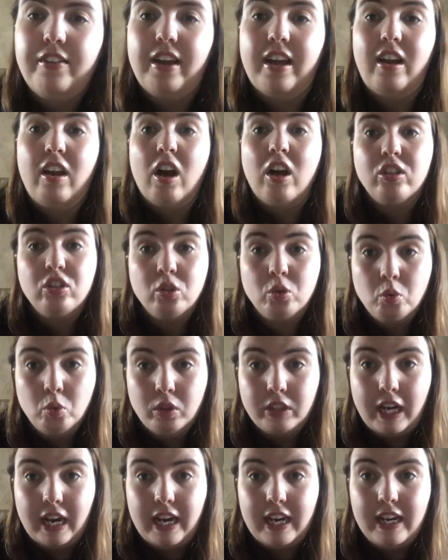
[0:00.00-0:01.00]
They last all
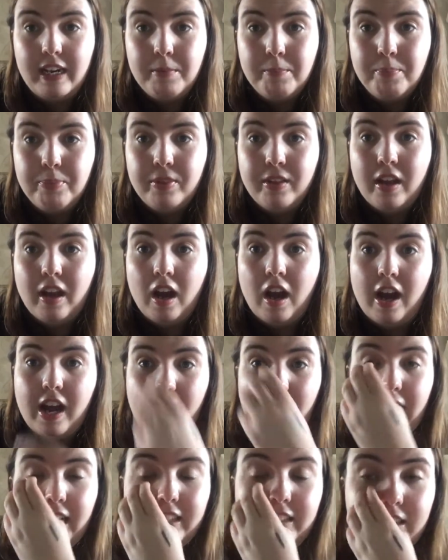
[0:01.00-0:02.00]
day.
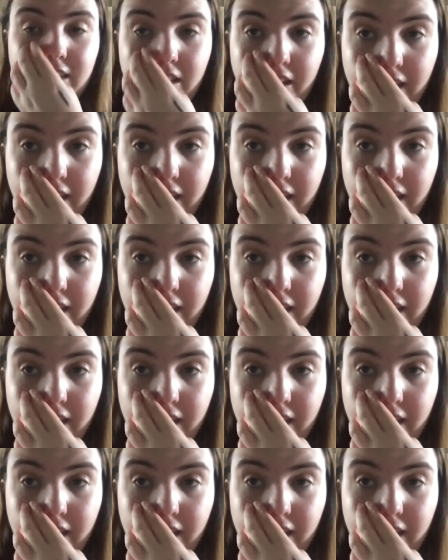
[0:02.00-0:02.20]
I